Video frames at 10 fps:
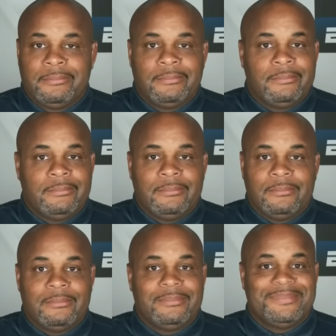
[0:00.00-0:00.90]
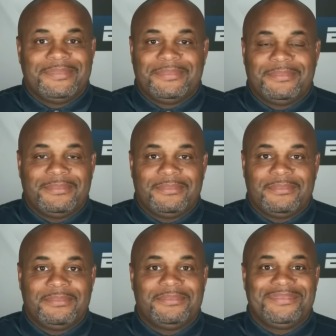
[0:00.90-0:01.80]

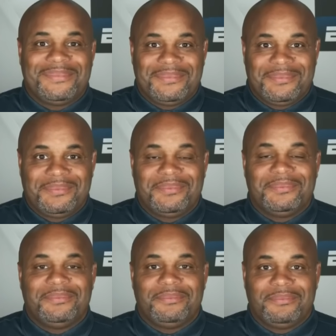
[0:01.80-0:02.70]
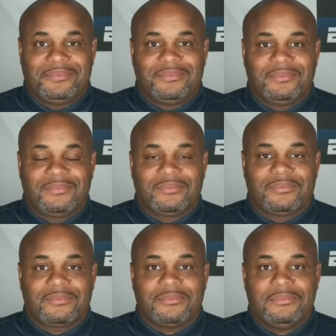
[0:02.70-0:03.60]

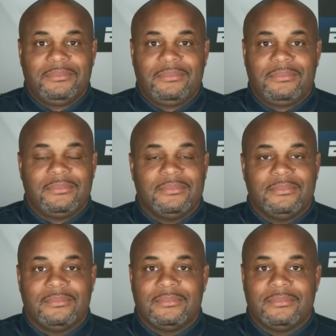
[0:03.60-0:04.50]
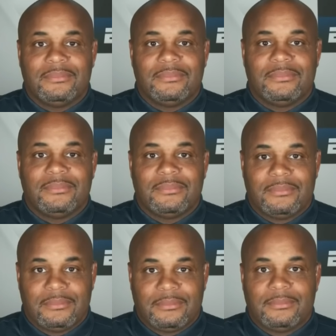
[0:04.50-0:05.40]

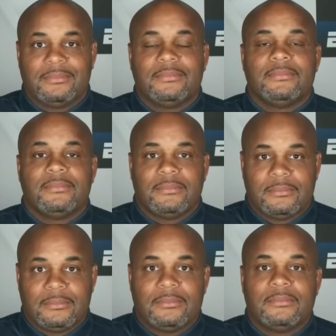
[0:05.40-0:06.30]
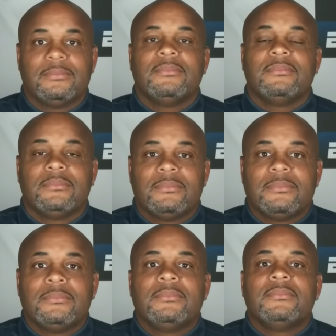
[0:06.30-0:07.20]

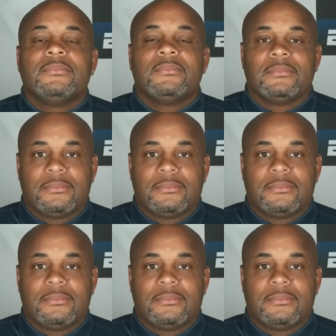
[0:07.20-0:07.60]
No words are spoken by the person on screen.